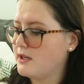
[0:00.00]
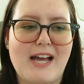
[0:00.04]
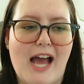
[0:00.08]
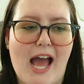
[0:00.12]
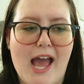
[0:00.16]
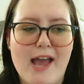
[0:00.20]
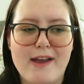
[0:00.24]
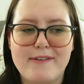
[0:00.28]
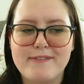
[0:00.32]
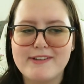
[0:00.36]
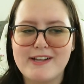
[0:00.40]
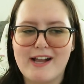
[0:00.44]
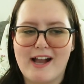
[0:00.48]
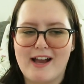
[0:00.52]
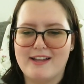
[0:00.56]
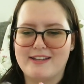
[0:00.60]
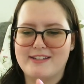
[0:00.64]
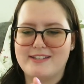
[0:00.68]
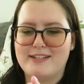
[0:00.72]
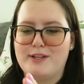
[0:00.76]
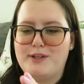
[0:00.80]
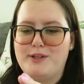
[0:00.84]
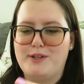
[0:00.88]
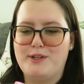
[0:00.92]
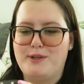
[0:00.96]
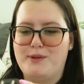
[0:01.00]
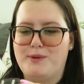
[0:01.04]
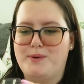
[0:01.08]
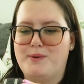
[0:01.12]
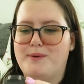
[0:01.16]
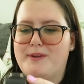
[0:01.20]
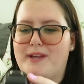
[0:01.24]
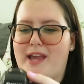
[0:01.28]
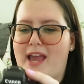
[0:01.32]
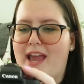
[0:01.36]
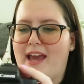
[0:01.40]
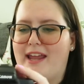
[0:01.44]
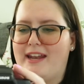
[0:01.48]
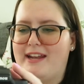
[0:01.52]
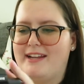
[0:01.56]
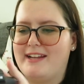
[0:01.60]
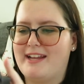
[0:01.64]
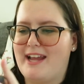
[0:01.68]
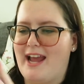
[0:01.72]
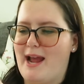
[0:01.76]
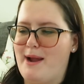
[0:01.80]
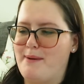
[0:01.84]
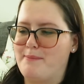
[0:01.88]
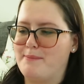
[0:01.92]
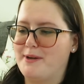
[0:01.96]
I haven't gotten a new Canon
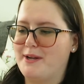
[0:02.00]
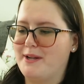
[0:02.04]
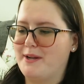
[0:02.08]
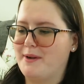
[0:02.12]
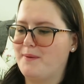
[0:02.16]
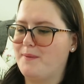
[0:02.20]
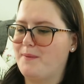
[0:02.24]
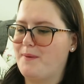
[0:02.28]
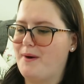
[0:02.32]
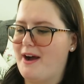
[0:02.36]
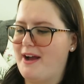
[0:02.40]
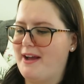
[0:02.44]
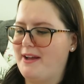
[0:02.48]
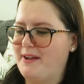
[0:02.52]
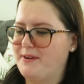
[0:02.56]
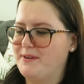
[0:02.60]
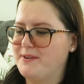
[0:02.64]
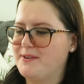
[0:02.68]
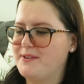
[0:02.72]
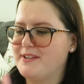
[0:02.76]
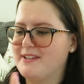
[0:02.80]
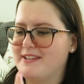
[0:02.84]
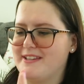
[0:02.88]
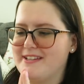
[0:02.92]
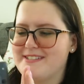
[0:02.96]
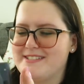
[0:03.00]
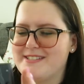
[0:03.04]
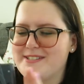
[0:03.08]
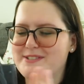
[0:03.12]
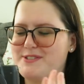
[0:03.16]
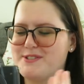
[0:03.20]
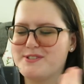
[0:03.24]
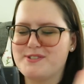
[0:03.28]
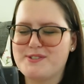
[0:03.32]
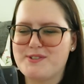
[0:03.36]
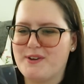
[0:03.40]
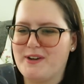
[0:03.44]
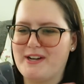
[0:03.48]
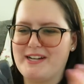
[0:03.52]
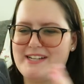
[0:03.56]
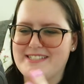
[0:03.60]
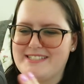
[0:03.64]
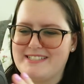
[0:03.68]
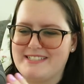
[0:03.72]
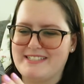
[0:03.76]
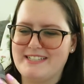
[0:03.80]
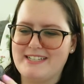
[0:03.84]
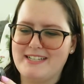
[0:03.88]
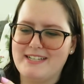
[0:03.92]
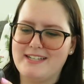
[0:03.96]
camera in a while and this is just
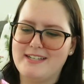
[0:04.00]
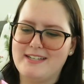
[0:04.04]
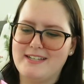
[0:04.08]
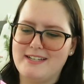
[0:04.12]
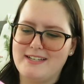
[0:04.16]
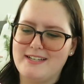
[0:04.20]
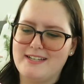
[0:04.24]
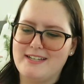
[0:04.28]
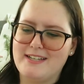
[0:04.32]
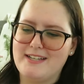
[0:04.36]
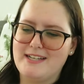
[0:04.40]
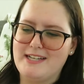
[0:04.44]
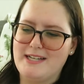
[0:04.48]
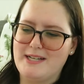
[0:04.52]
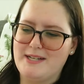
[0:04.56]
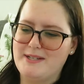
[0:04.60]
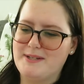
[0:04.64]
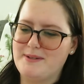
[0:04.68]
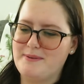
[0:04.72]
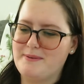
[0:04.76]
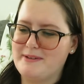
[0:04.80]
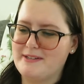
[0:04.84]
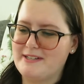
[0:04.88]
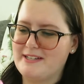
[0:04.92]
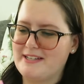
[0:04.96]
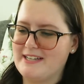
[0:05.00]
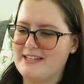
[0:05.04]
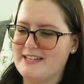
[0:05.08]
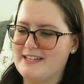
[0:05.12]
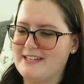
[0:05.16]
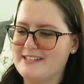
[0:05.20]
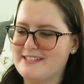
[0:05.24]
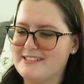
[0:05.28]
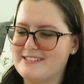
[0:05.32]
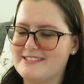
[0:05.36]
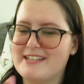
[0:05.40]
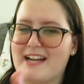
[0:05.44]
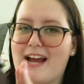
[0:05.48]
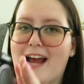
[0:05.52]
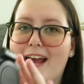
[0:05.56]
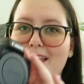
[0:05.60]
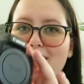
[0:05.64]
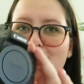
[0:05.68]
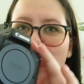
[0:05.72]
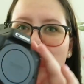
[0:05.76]
crazy. Oh gosh, I